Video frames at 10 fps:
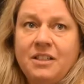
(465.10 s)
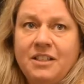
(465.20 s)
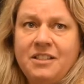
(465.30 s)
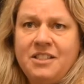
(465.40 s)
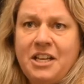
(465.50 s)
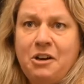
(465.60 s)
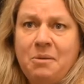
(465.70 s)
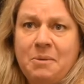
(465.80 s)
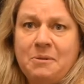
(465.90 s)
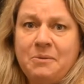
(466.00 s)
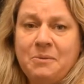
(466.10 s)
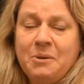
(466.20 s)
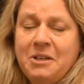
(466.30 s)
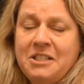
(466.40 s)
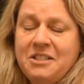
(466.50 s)
It's terrible.
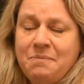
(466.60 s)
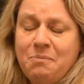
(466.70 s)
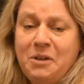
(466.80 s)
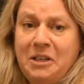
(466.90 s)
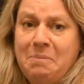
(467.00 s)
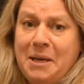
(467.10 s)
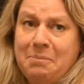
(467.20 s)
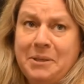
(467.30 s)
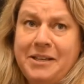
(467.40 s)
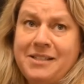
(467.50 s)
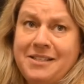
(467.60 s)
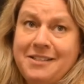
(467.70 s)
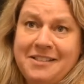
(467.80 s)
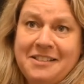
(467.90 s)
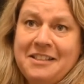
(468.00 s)
We're in a really bad
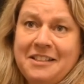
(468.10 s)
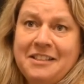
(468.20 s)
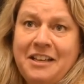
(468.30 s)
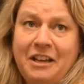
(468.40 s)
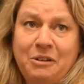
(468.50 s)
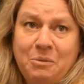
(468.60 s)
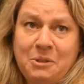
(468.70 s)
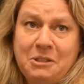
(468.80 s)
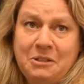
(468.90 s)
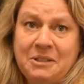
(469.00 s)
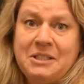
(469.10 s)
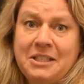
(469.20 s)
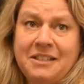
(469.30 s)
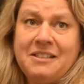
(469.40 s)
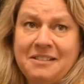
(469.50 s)
place now with student
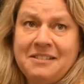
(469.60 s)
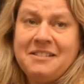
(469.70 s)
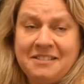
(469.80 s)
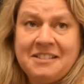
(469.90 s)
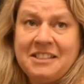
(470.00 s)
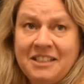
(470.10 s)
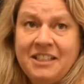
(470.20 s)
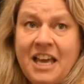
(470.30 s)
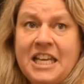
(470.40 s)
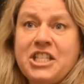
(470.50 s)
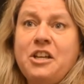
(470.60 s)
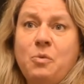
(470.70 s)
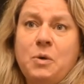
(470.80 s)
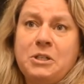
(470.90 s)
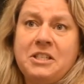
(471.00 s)
debt. And it's
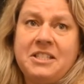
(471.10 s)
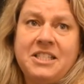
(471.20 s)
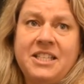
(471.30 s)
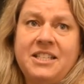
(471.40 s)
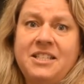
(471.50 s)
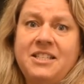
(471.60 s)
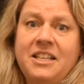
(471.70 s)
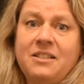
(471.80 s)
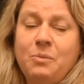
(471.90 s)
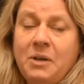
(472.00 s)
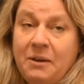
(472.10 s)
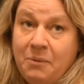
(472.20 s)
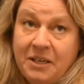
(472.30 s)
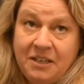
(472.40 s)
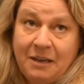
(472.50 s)
gotten worse at CCA. when I
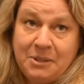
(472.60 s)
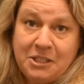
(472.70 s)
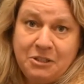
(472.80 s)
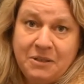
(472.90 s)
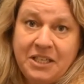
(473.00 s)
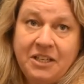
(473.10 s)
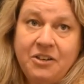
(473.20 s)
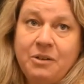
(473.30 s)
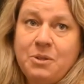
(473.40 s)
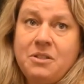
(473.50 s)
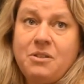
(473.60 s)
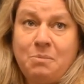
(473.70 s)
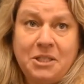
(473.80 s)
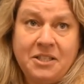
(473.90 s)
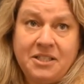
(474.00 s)
went, I was a student here and it was so
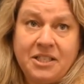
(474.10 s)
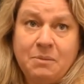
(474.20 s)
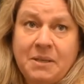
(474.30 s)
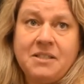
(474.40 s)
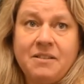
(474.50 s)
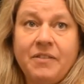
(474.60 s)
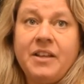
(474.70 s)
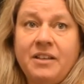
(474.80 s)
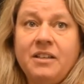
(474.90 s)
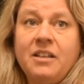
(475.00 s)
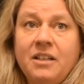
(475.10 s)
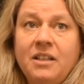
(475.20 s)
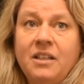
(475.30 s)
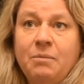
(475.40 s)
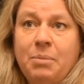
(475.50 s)
much less expensive then.
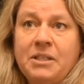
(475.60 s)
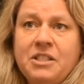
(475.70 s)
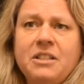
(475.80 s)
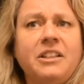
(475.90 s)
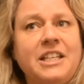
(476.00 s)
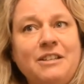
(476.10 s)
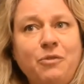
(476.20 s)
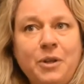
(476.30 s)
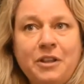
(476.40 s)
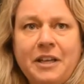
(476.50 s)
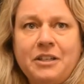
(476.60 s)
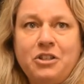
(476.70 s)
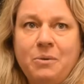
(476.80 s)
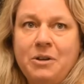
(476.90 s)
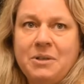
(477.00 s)
But to leave with like
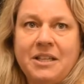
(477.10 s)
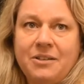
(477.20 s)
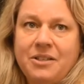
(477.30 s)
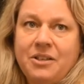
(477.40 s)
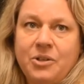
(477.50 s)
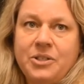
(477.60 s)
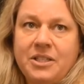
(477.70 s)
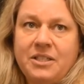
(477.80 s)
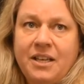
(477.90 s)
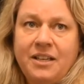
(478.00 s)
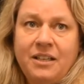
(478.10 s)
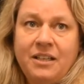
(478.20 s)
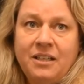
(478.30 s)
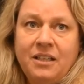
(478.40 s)
$200,000 in debt